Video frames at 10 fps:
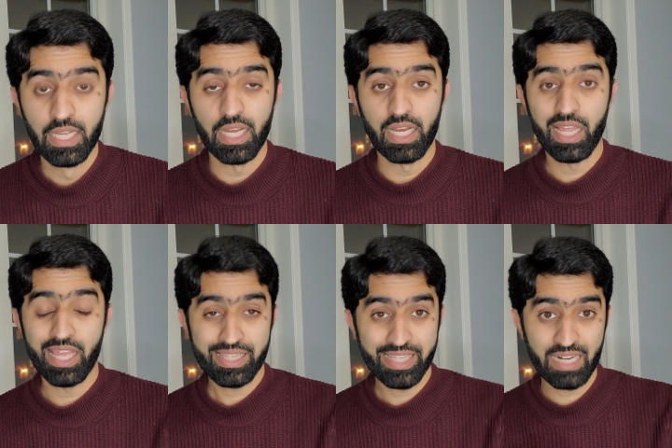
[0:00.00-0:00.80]
uh,
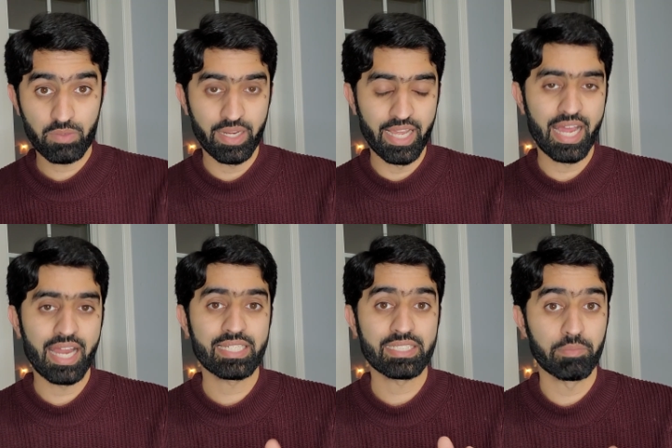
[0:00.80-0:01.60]
and that will
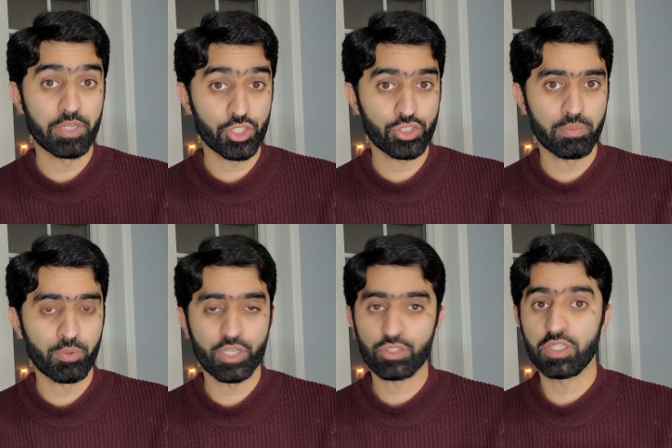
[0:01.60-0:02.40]
add some additional
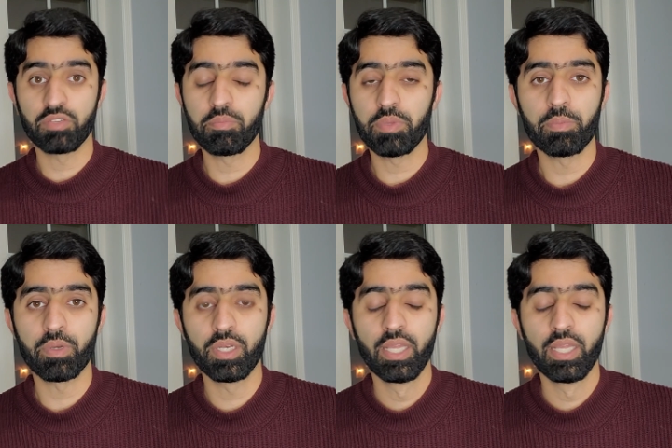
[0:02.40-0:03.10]
points so even people